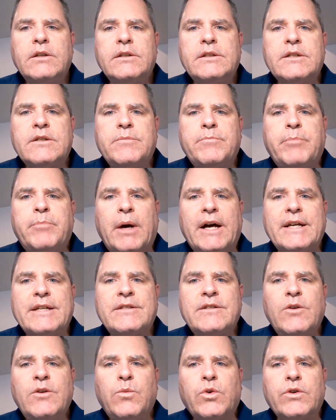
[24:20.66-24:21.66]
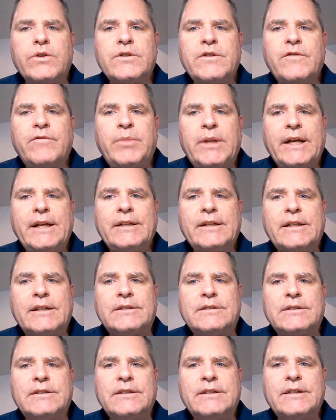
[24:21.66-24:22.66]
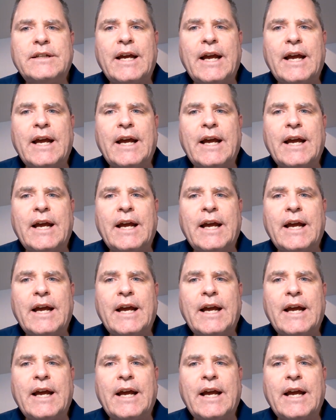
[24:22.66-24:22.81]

despised the words of plainness